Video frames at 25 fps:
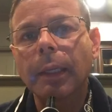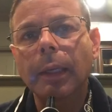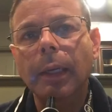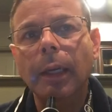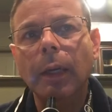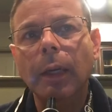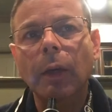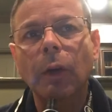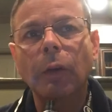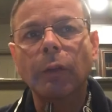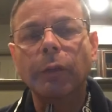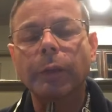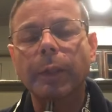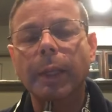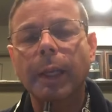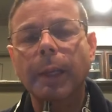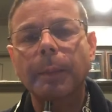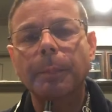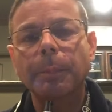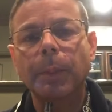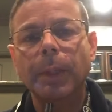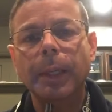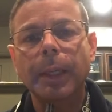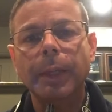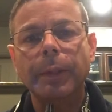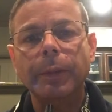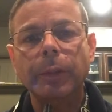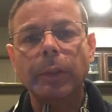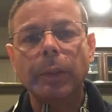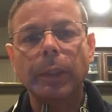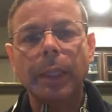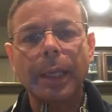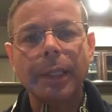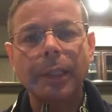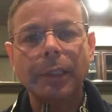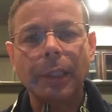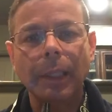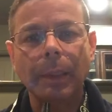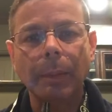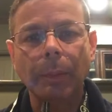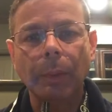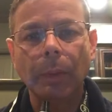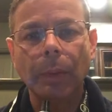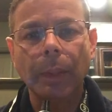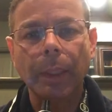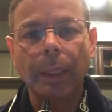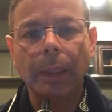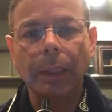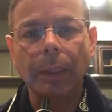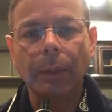hopefully I pronounced your last name
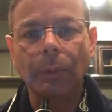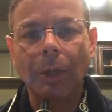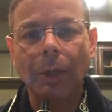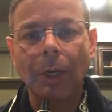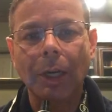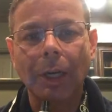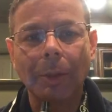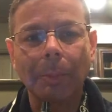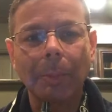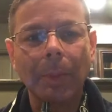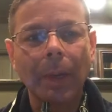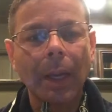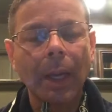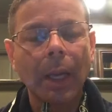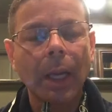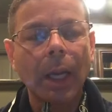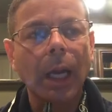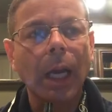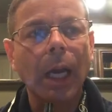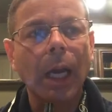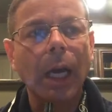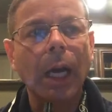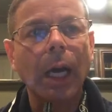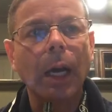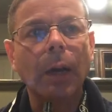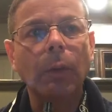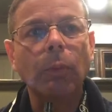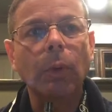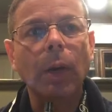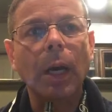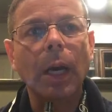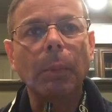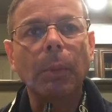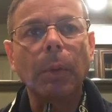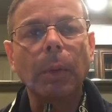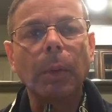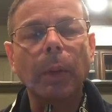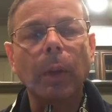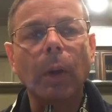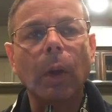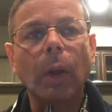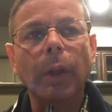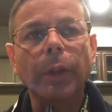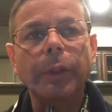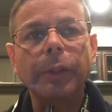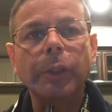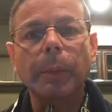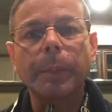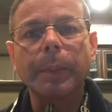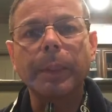correctly, Rob. Rob will
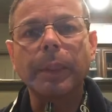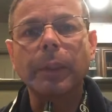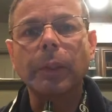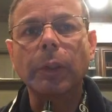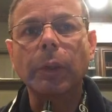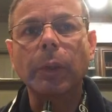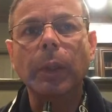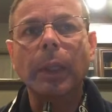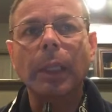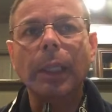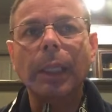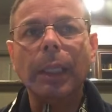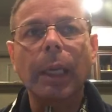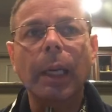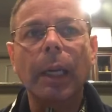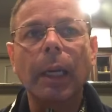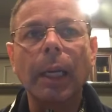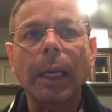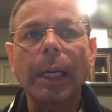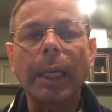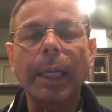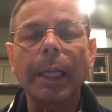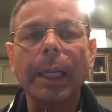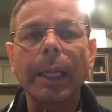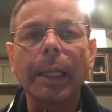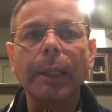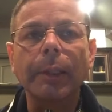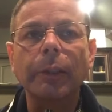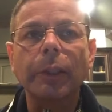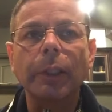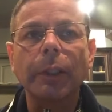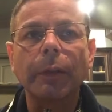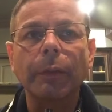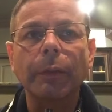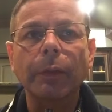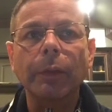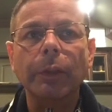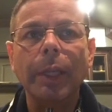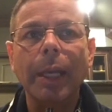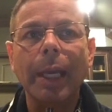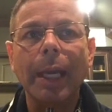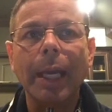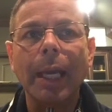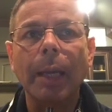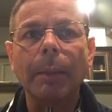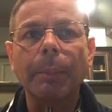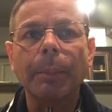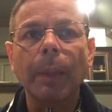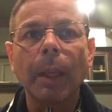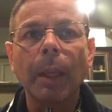also be doing a silver
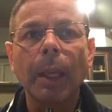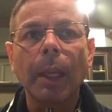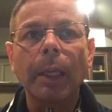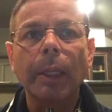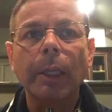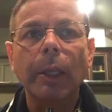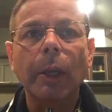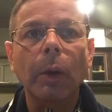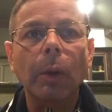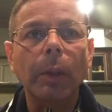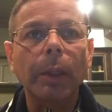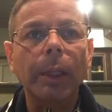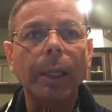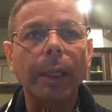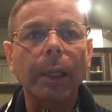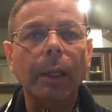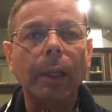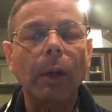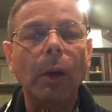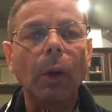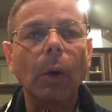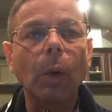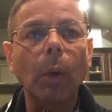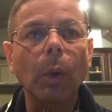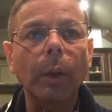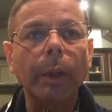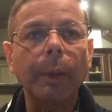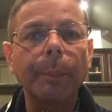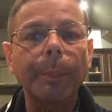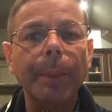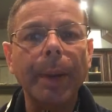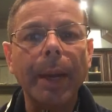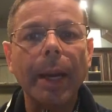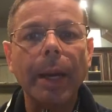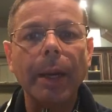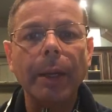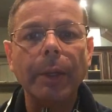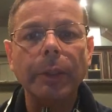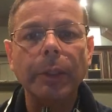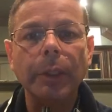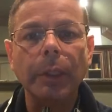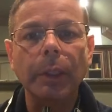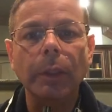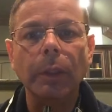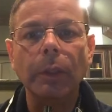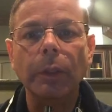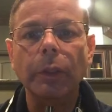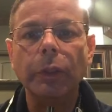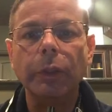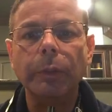tab coconut coal
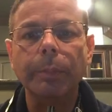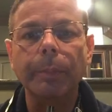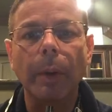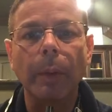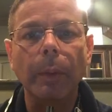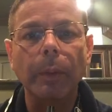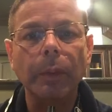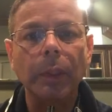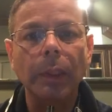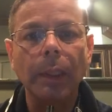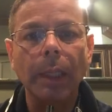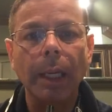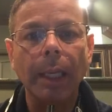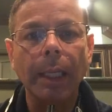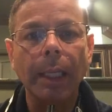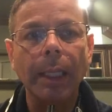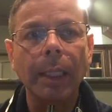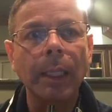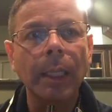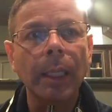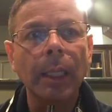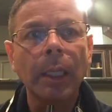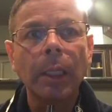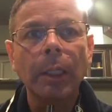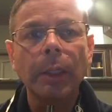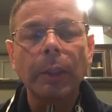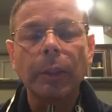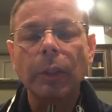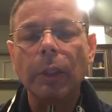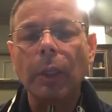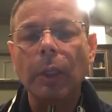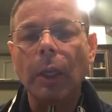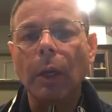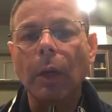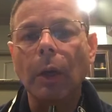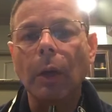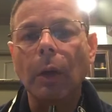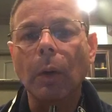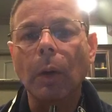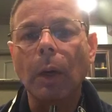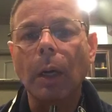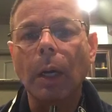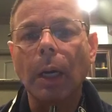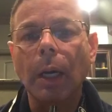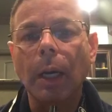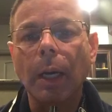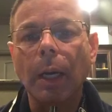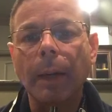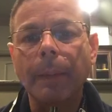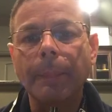comparison smoke tonight.
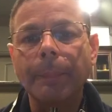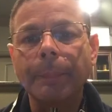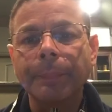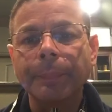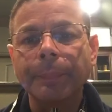So